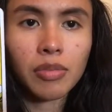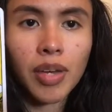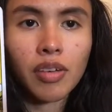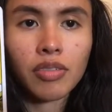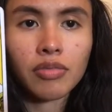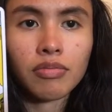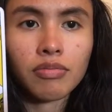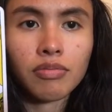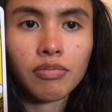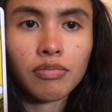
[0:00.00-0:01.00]
about
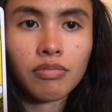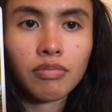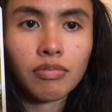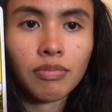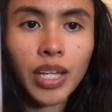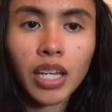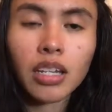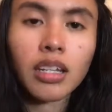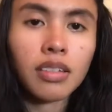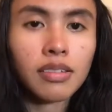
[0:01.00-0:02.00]

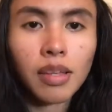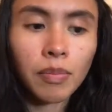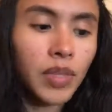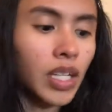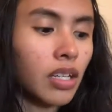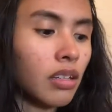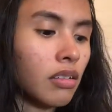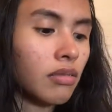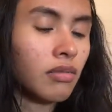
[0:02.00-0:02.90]
beginning something